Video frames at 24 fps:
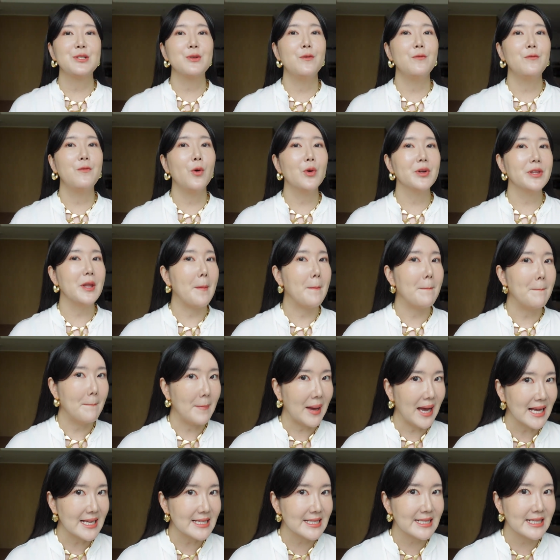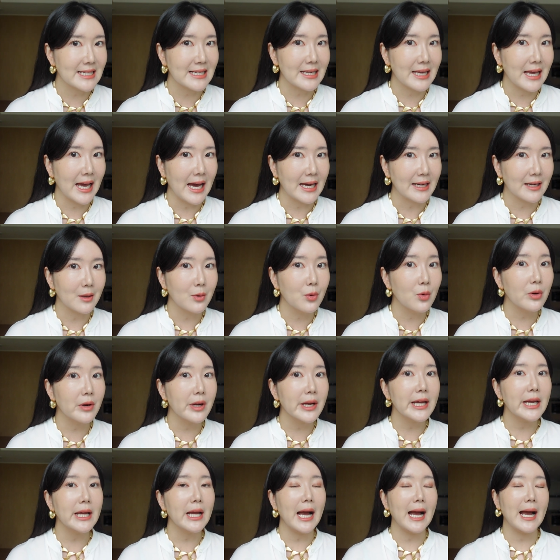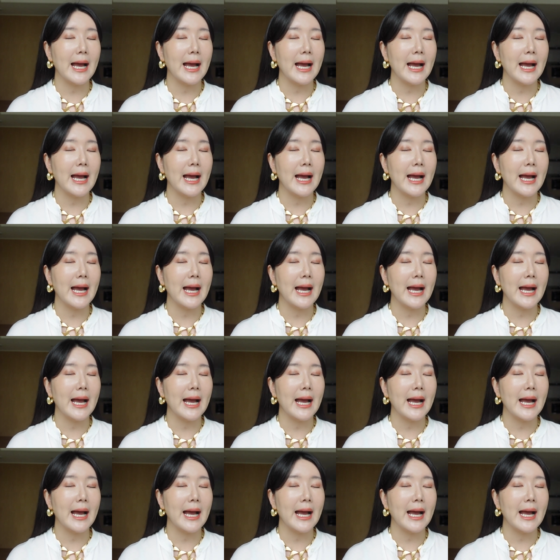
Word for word: so for the mask category,